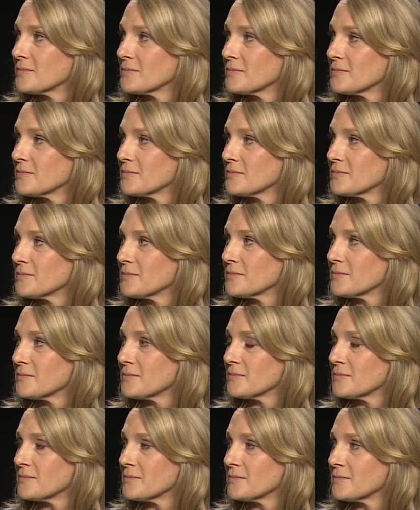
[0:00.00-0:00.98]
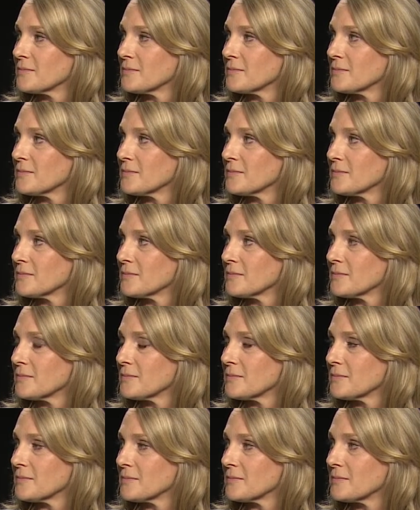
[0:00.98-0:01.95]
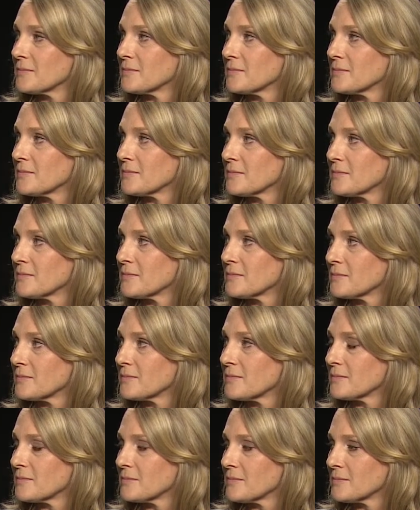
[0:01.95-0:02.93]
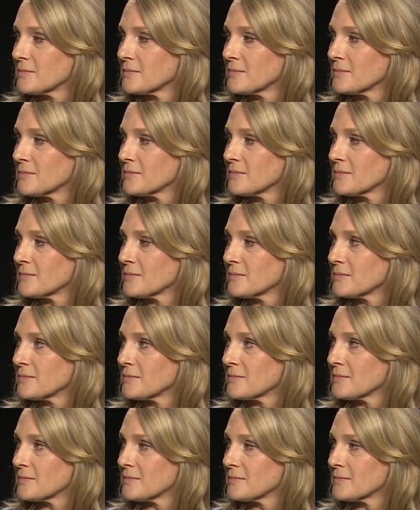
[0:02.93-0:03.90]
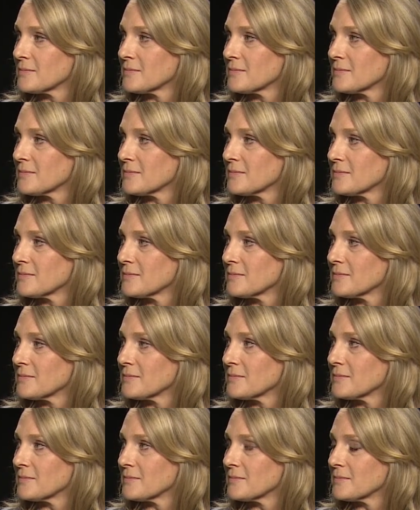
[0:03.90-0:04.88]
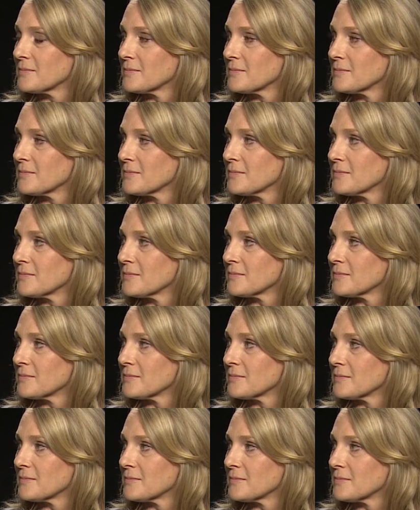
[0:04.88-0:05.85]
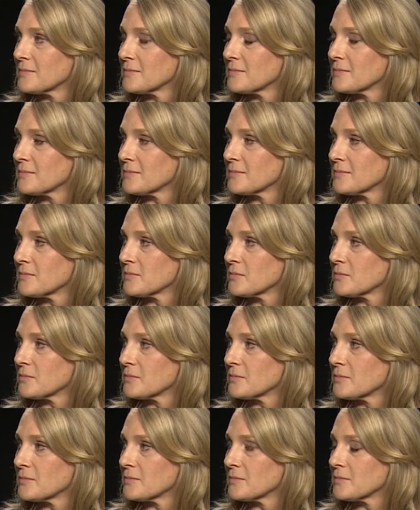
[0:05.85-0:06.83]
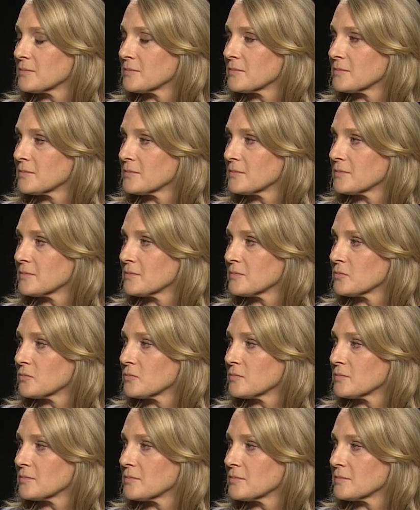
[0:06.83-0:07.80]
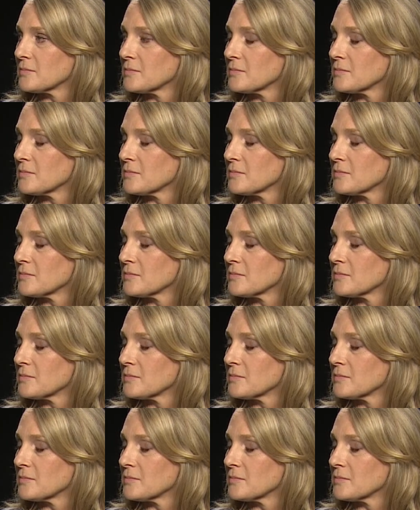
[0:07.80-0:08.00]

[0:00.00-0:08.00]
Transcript: No words are spoken by the person on screen.